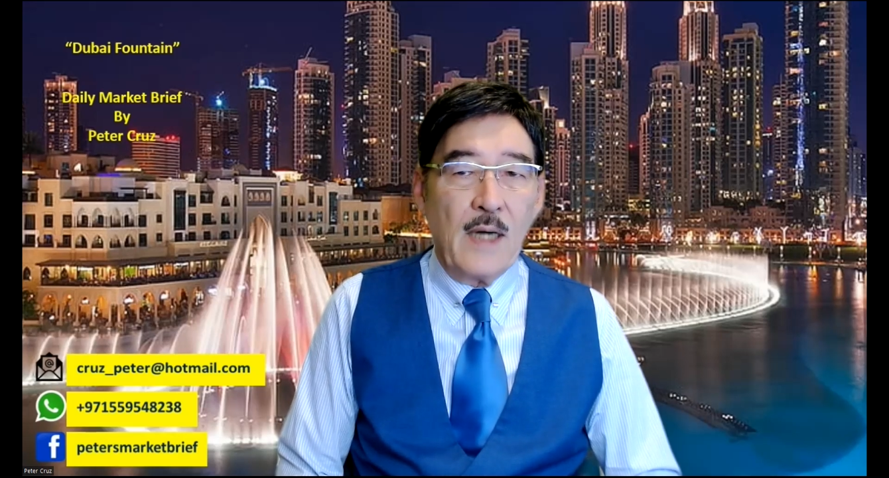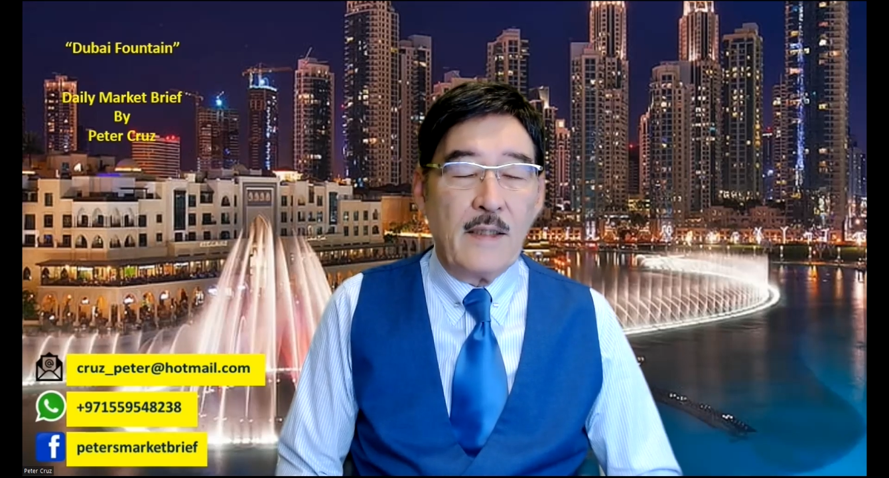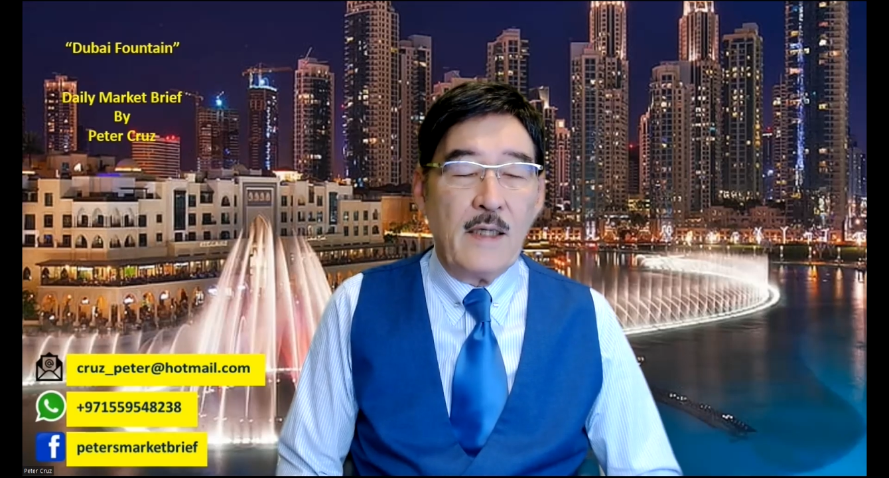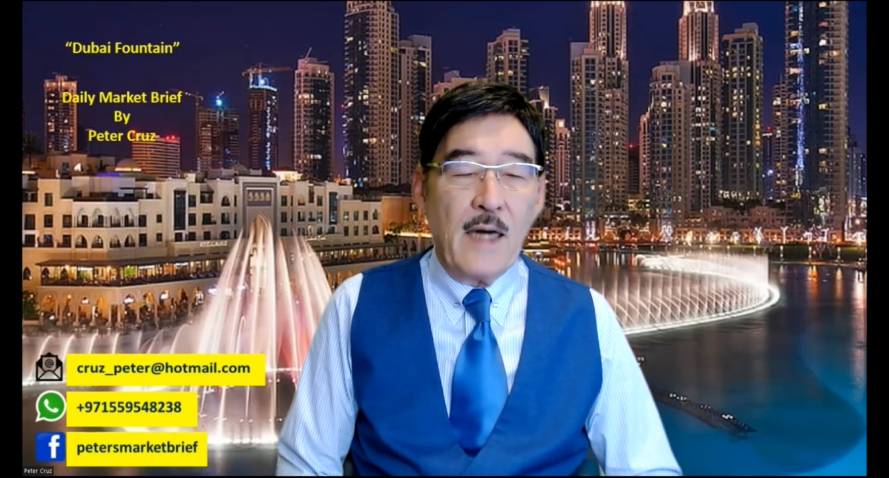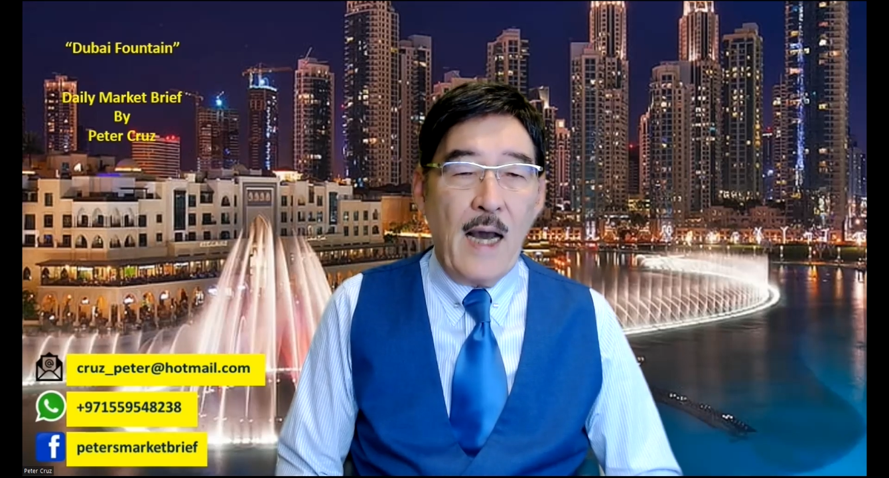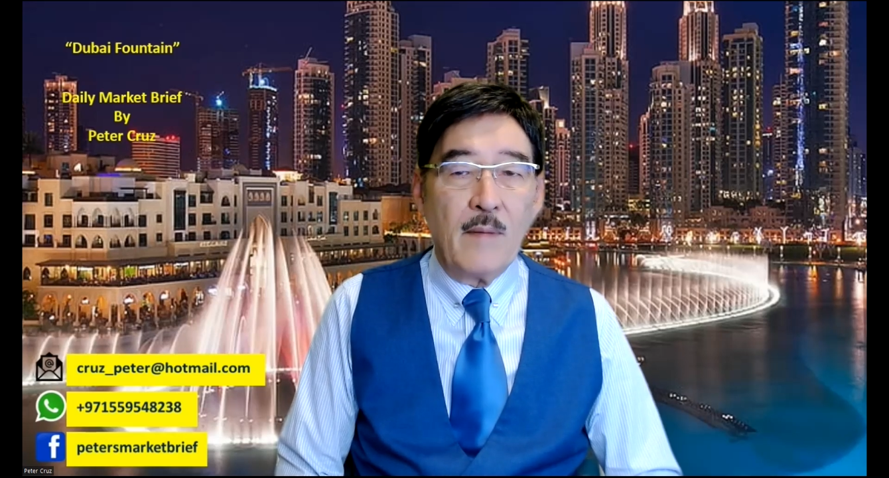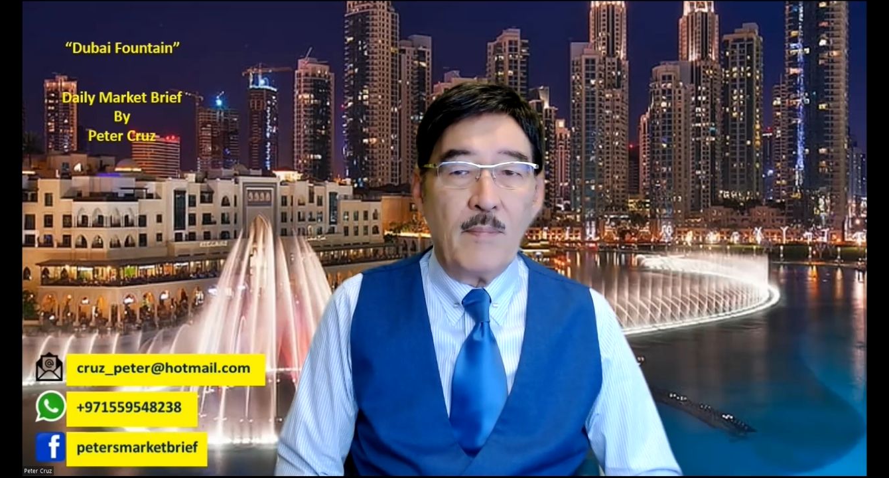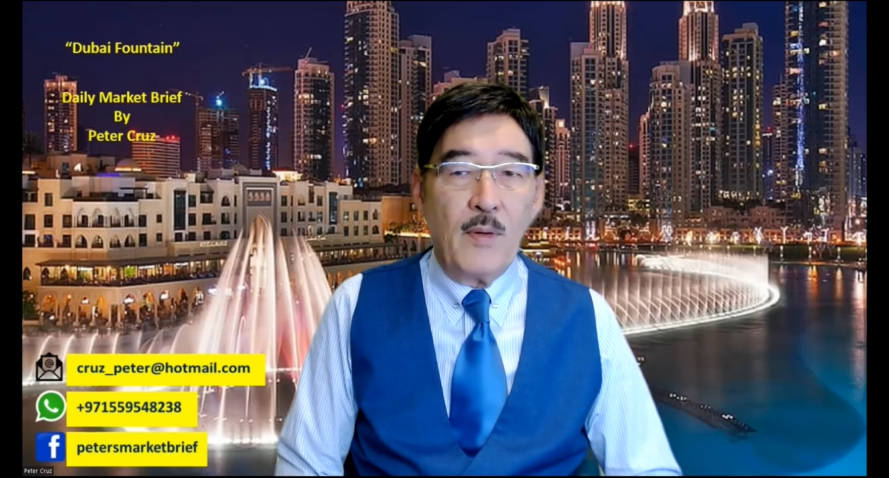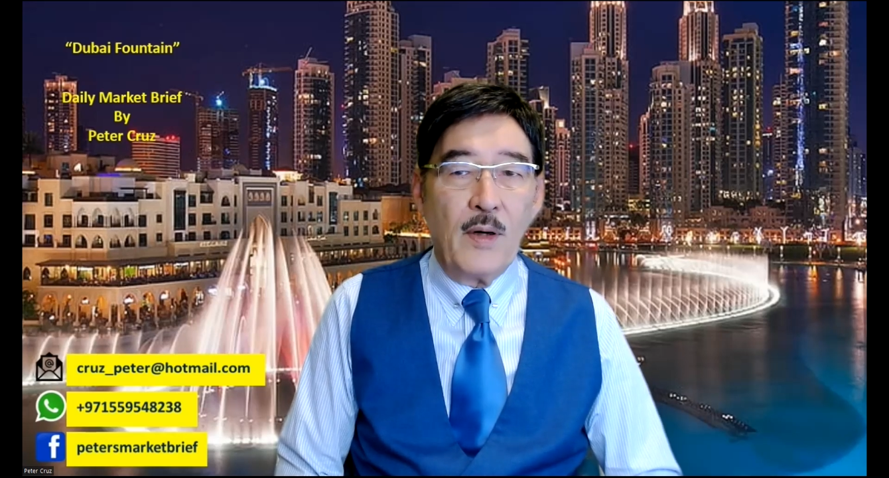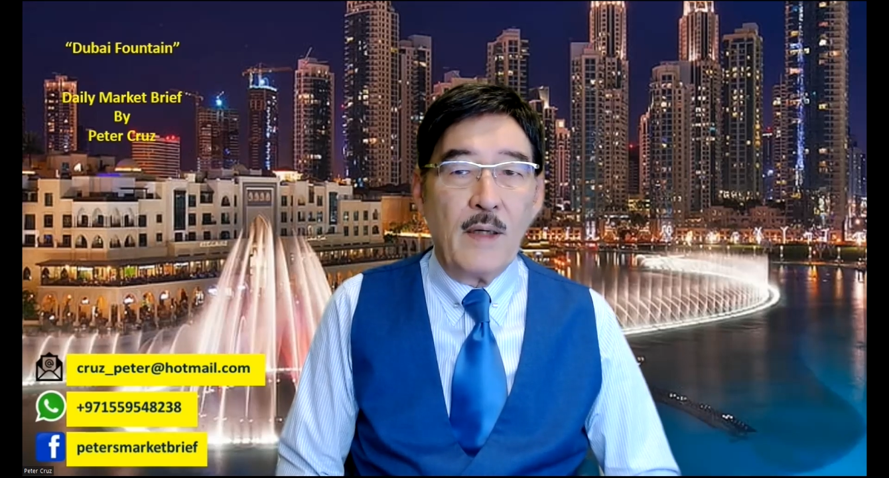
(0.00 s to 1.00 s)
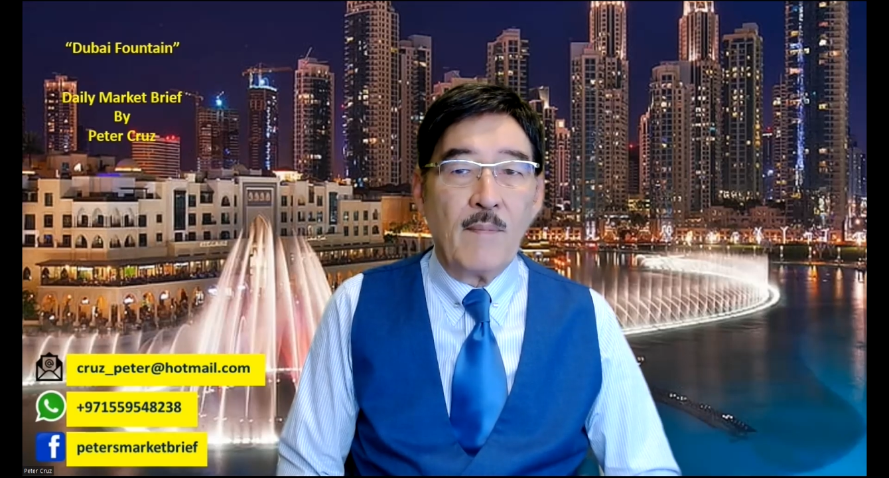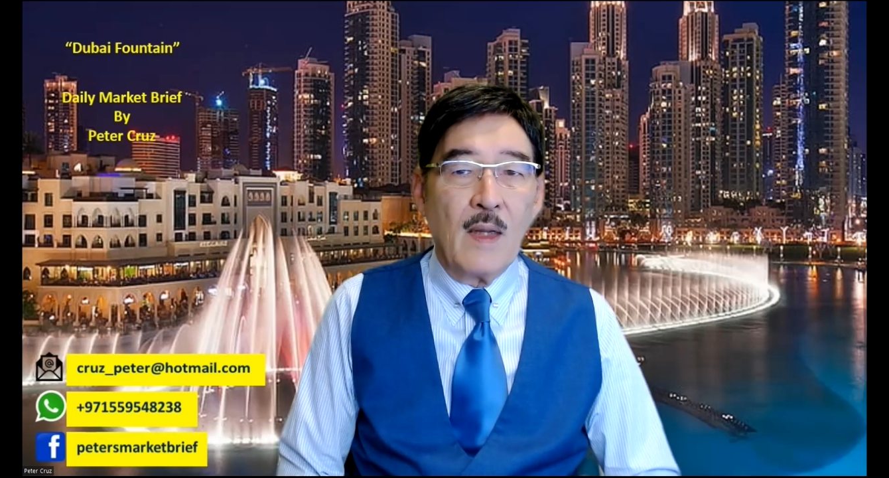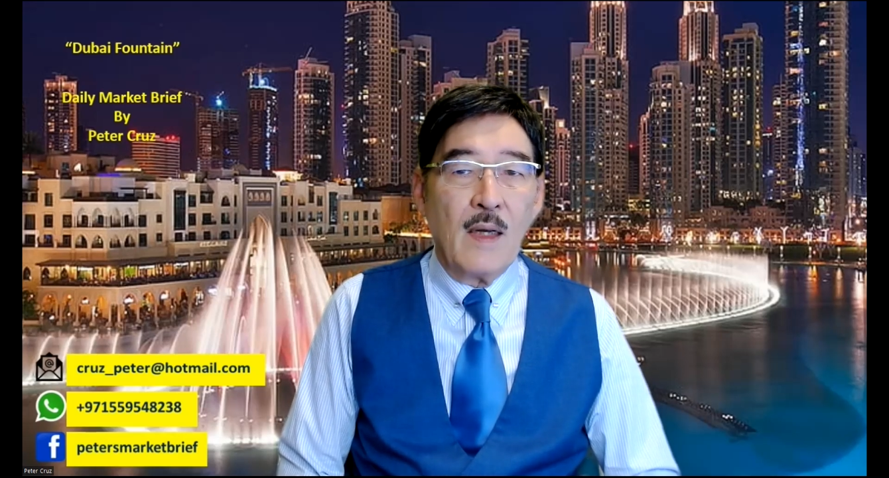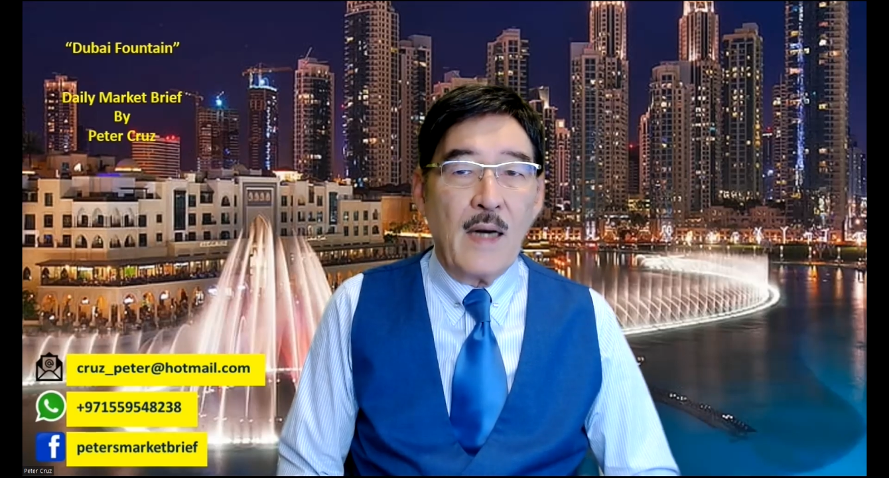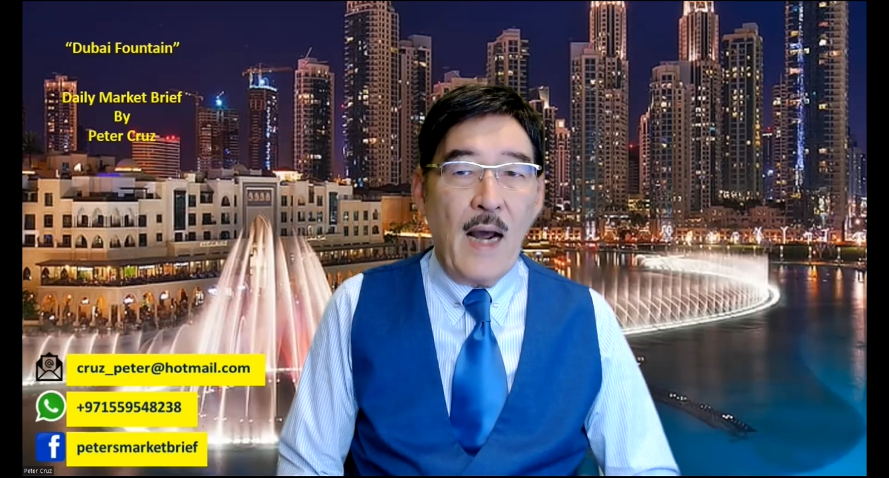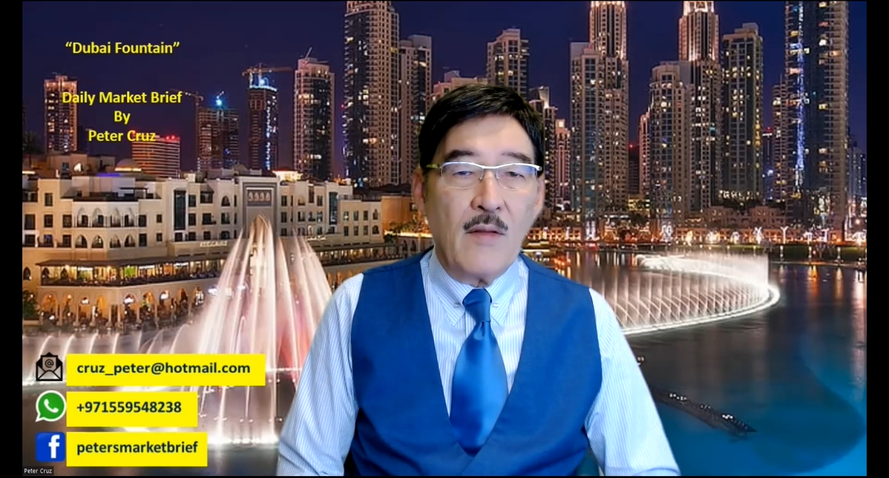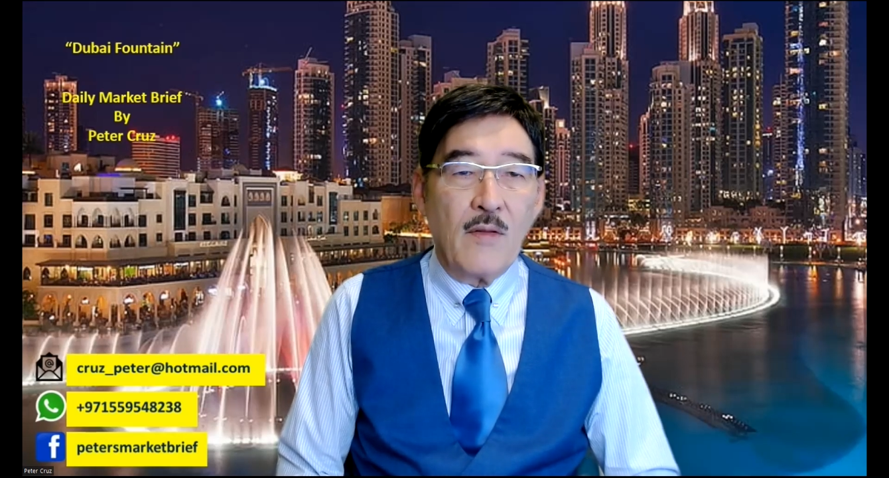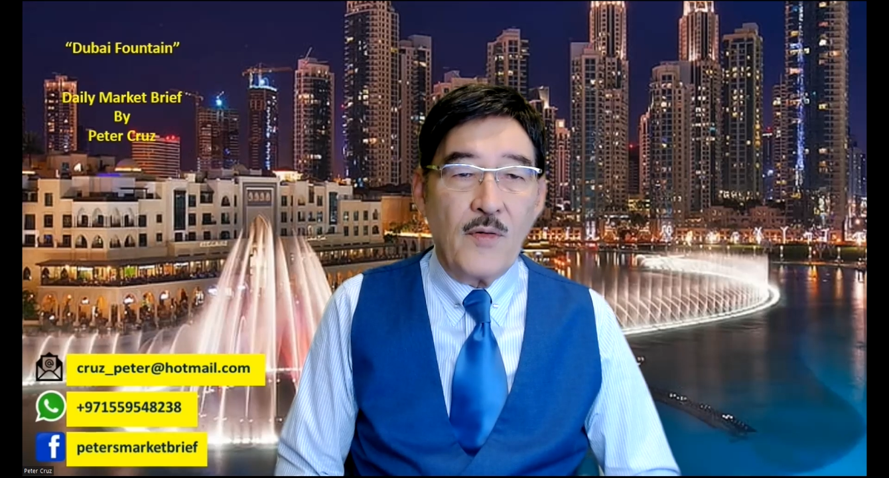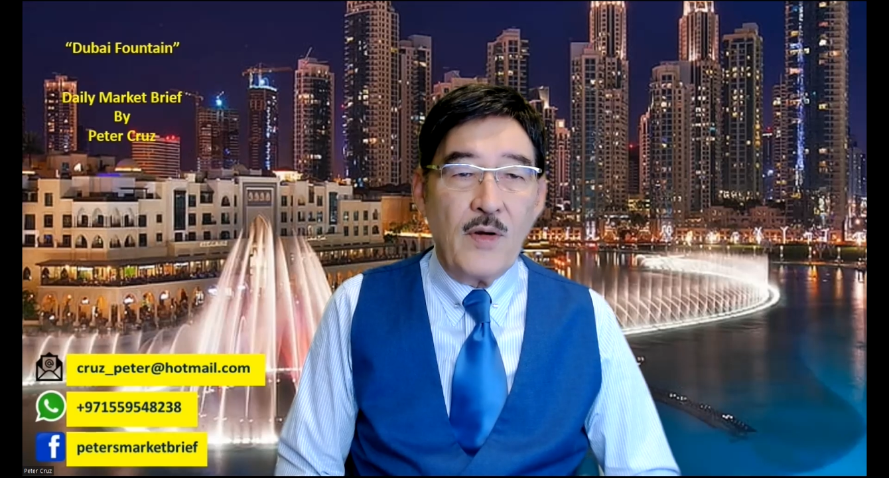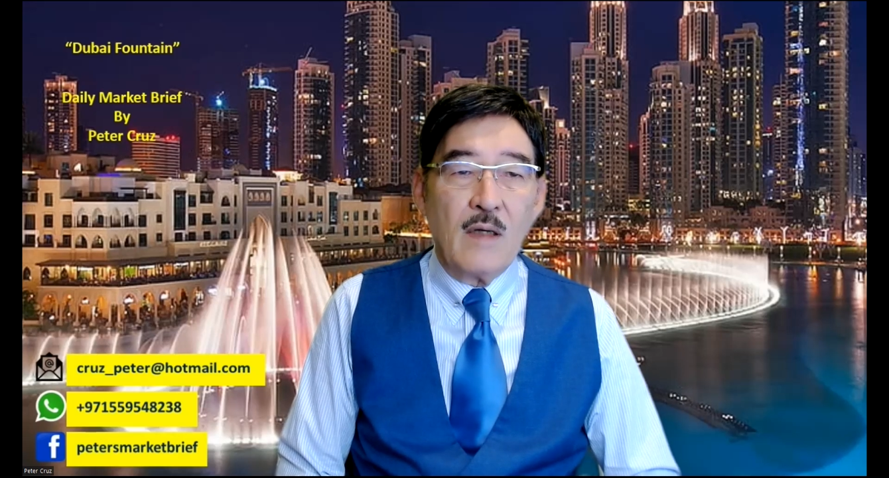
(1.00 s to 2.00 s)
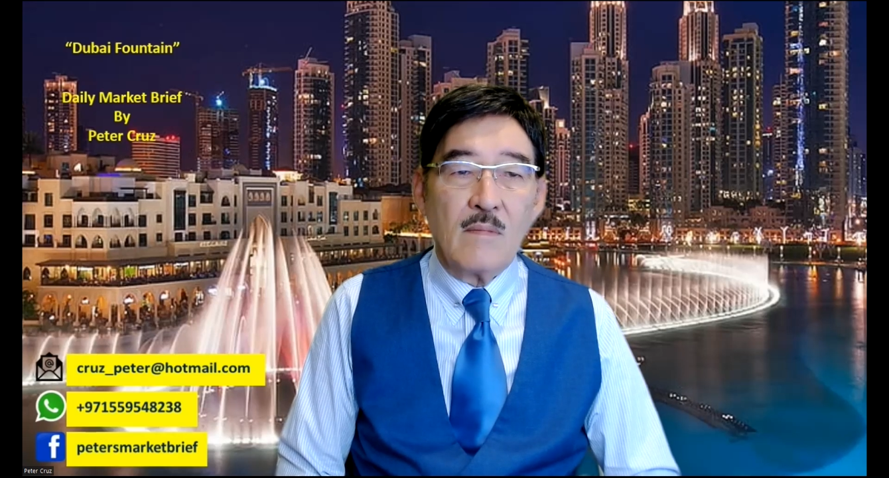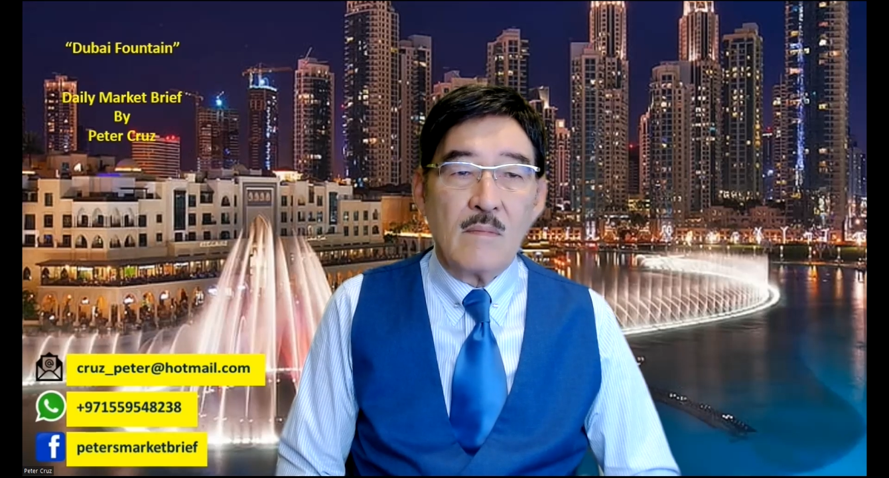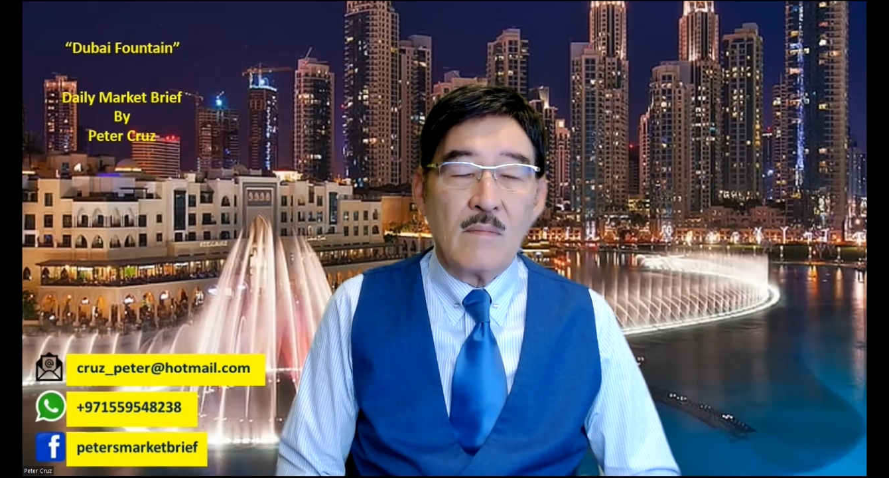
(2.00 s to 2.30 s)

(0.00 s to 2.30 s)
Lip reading: 99.93.